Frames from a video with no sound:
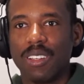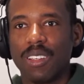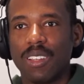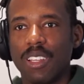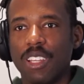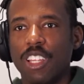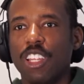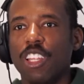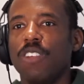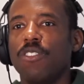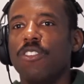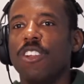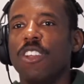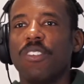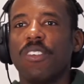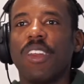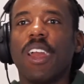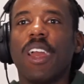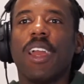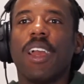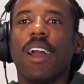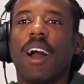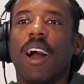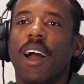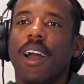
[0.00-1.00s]
even if
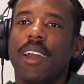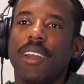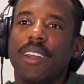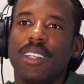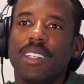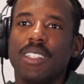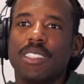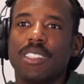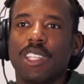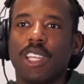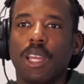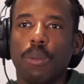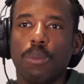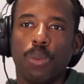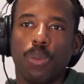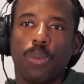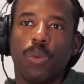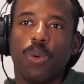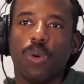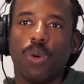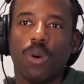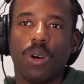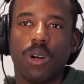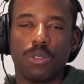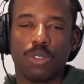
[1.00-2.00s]
AI is
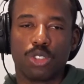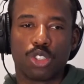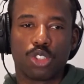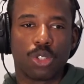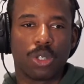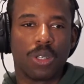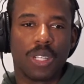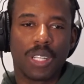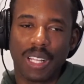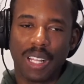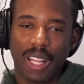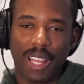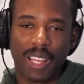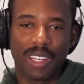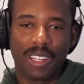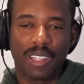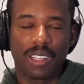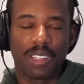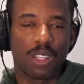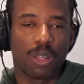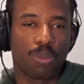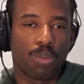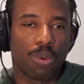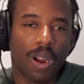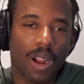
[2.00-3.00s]
capable of streamlining the
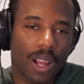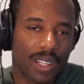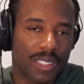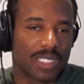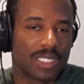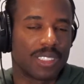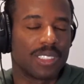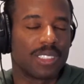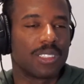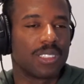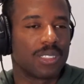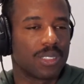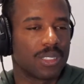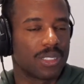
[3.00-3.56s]
process?